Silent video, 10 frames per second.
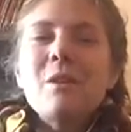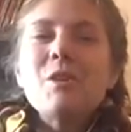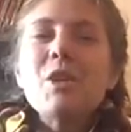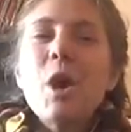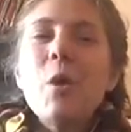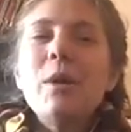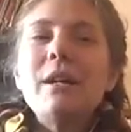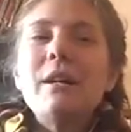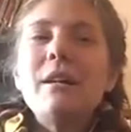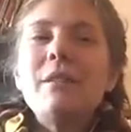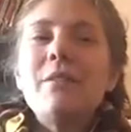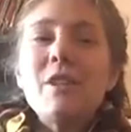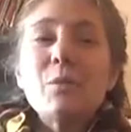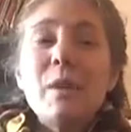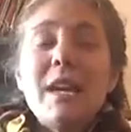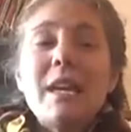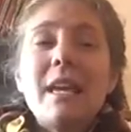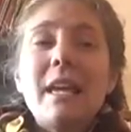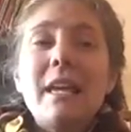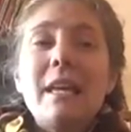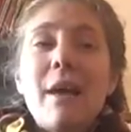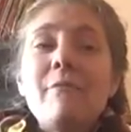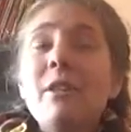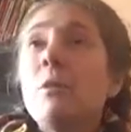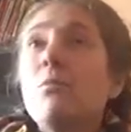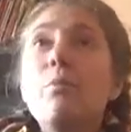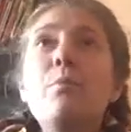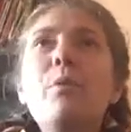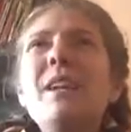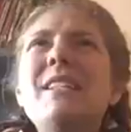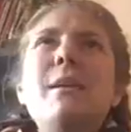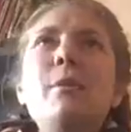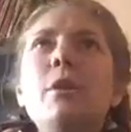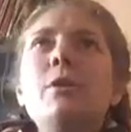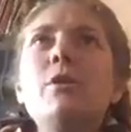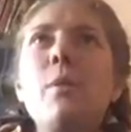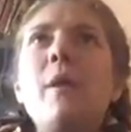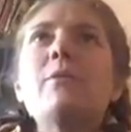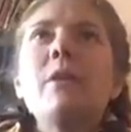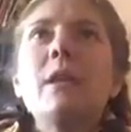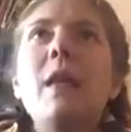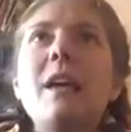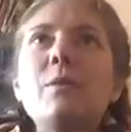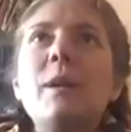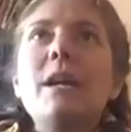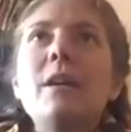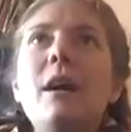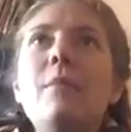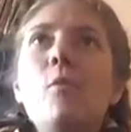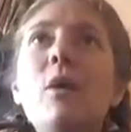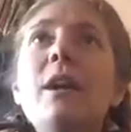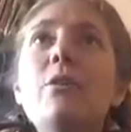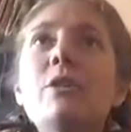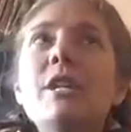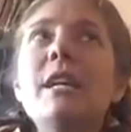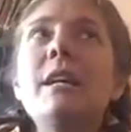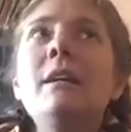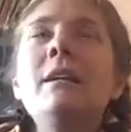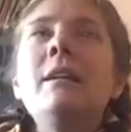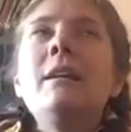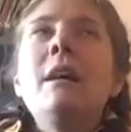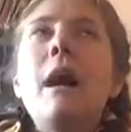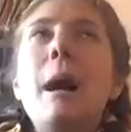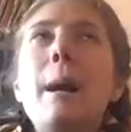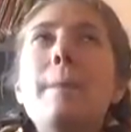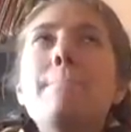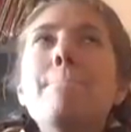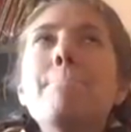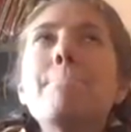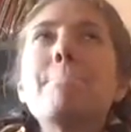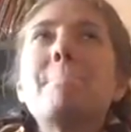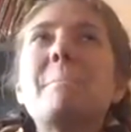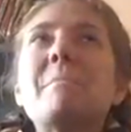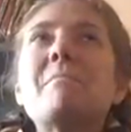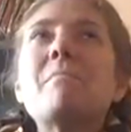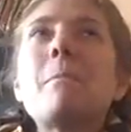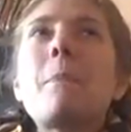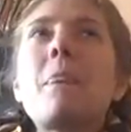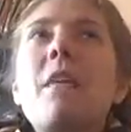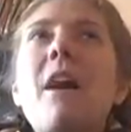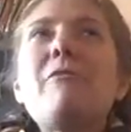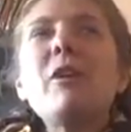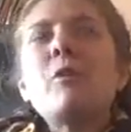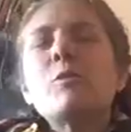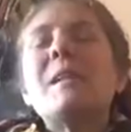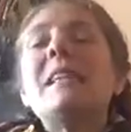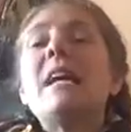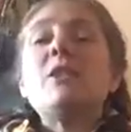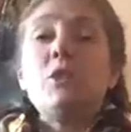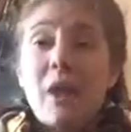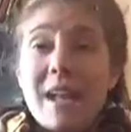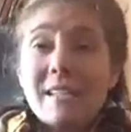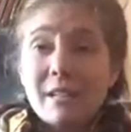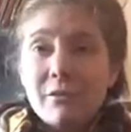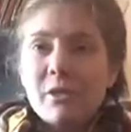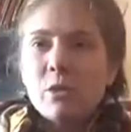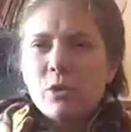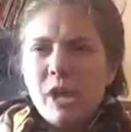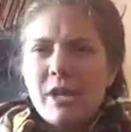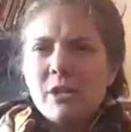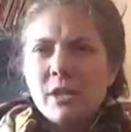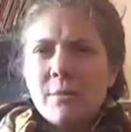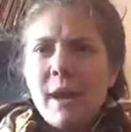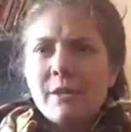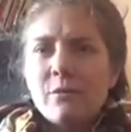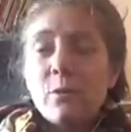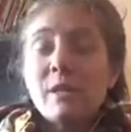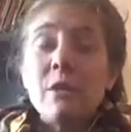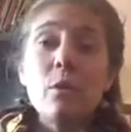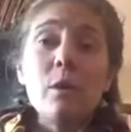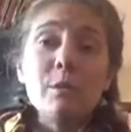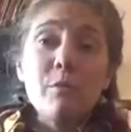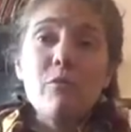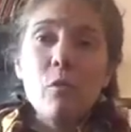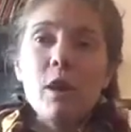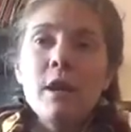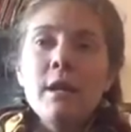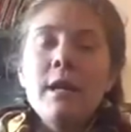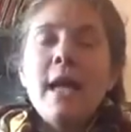So this week, I'm feeling pretty similar to the way I was feeling last week. More energy. I feel like there's been less drastic physical changes in the past few weeks than there was before.